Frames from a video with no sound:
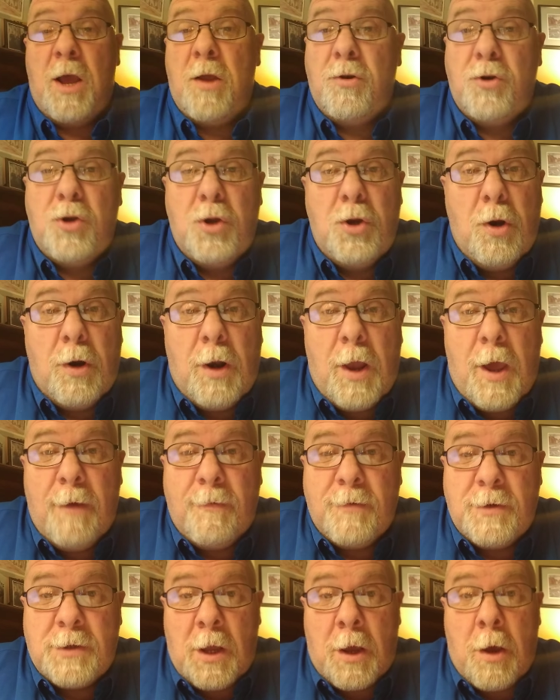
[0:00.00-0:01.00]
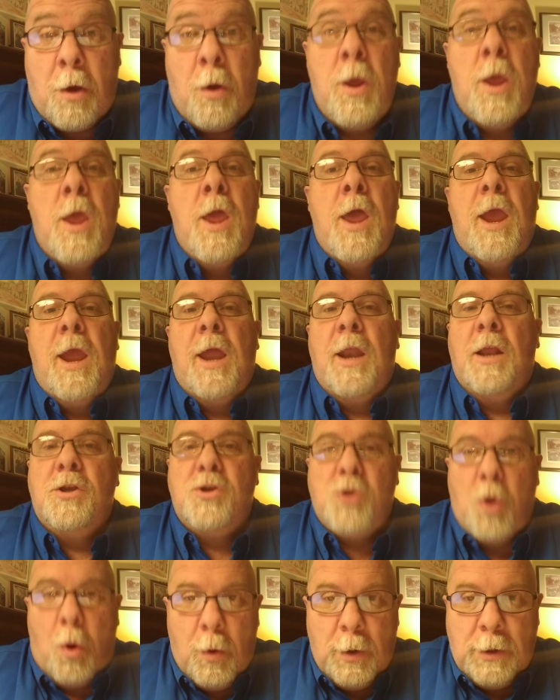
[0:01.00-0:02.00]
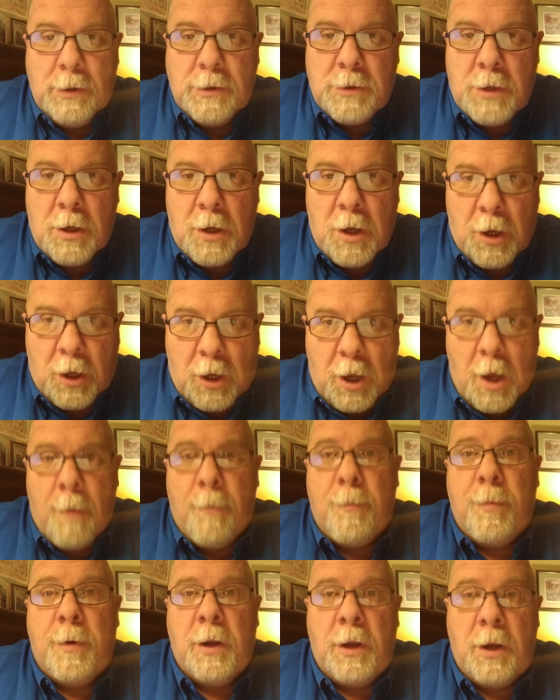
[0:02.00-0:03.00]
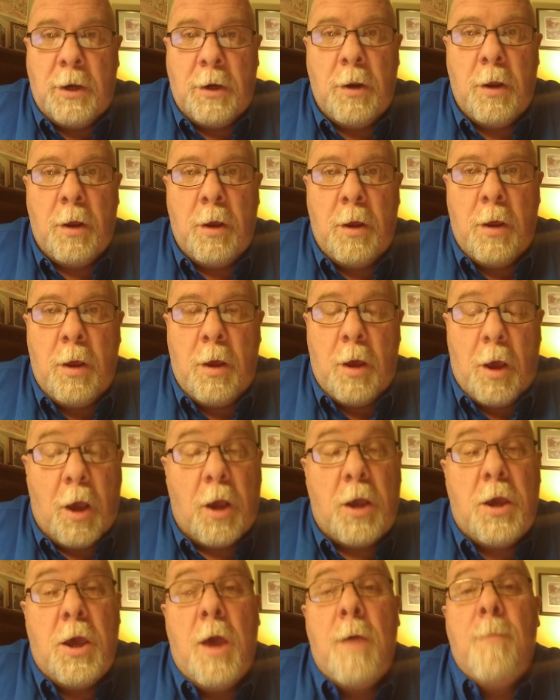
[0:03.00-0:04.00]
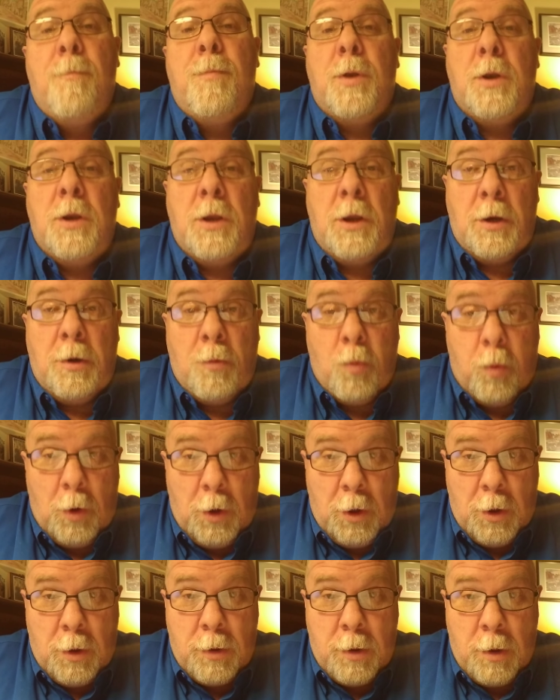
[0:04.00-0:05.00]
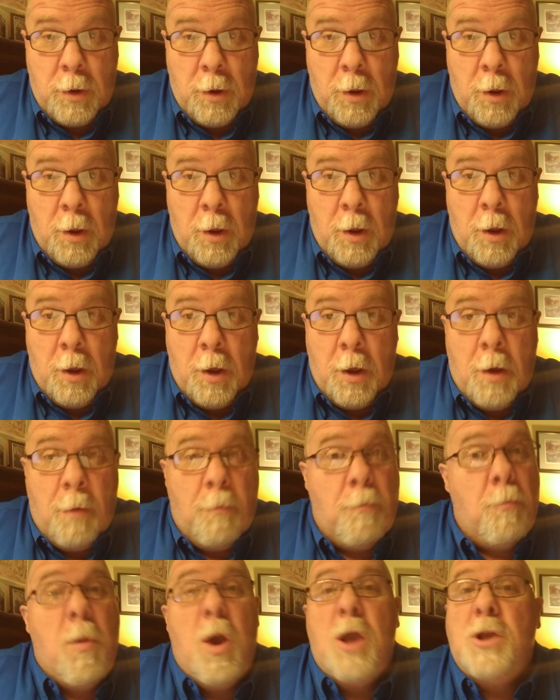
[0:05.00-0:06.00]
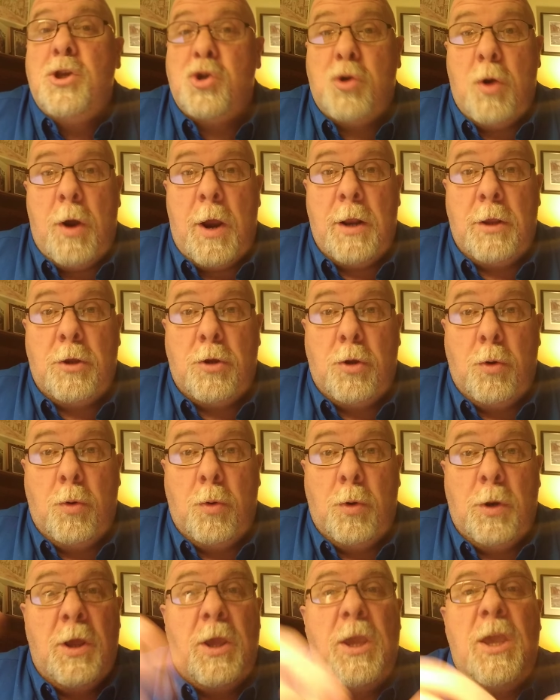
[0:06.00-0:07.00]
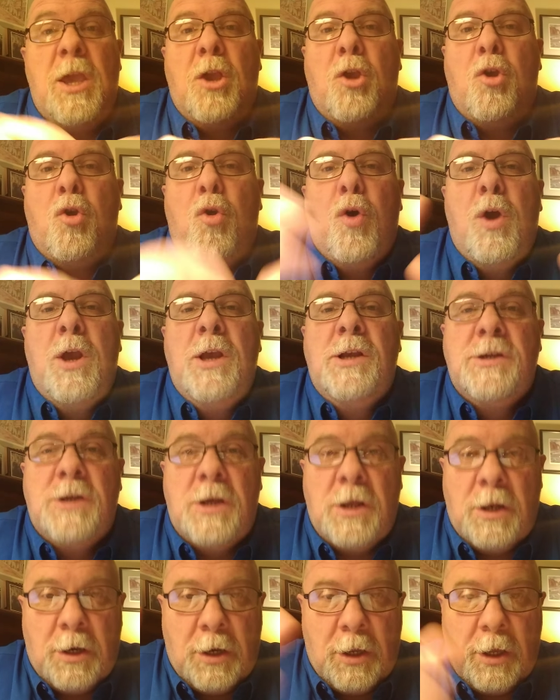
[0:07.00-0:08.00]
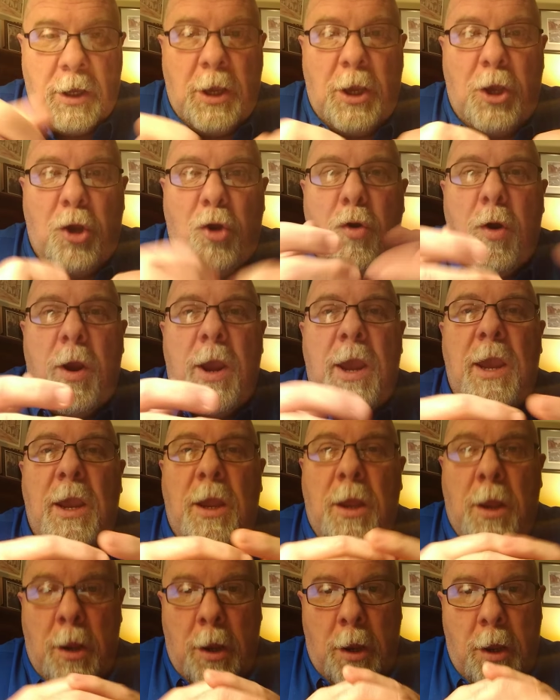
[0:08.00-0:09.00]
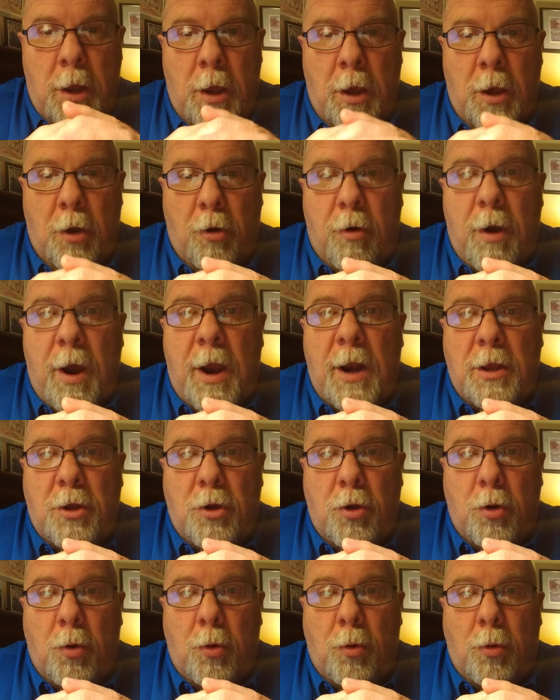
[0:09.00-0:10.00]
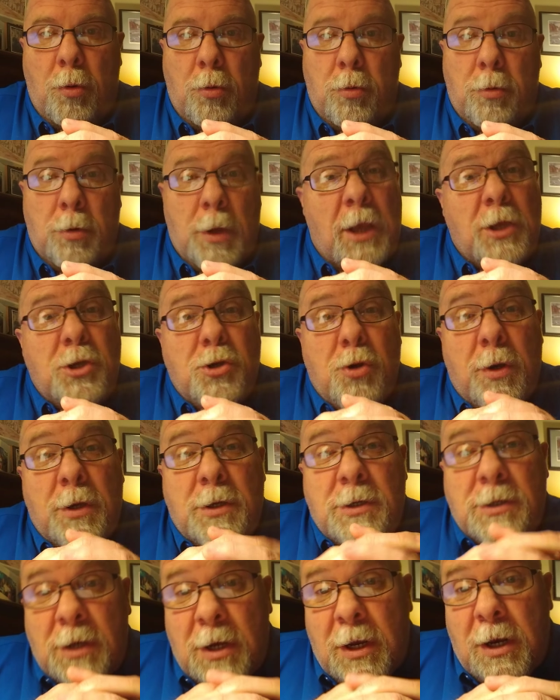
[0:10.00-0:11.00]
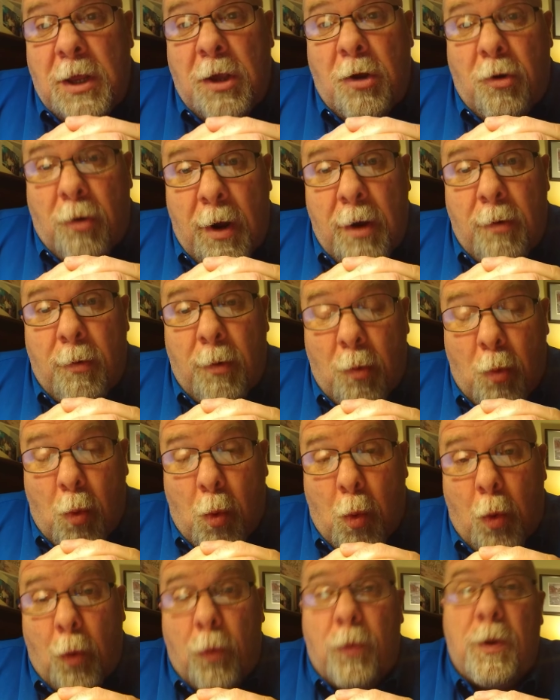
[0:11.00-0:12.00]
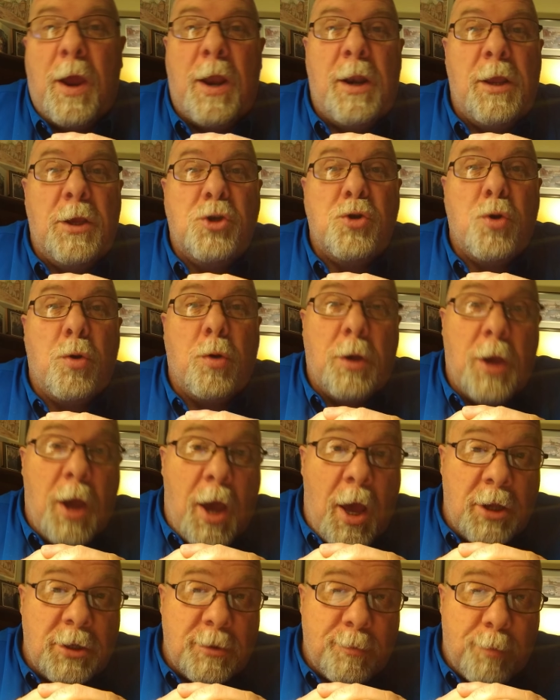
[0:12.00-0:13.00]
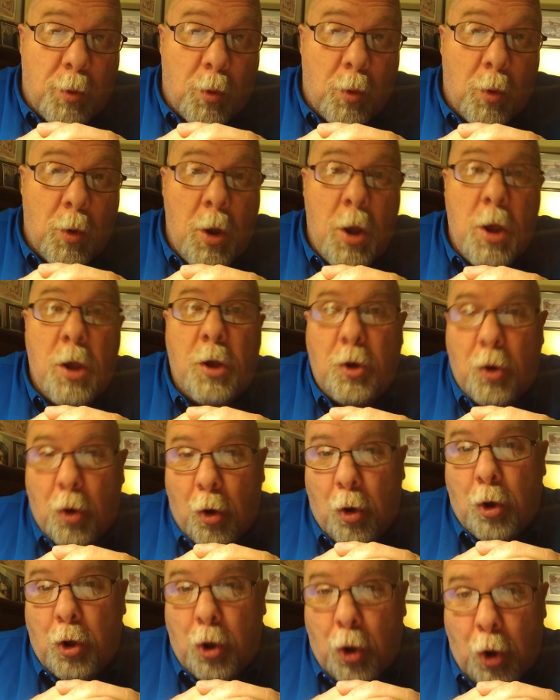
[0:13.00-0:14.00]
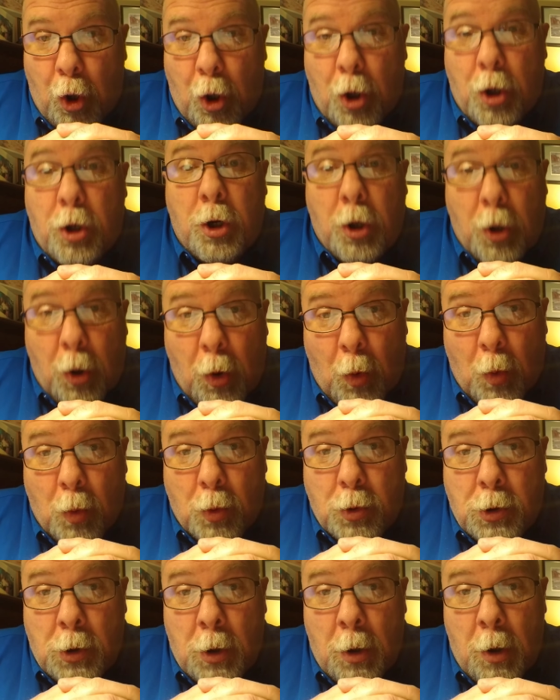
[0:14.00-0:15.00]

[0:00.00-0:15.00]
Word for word: out into your lifestyle. And it's always accompanied, accompanied with much gratitude, increasingly great gratitude. That's your exceeding great reward. That is your gospel your good news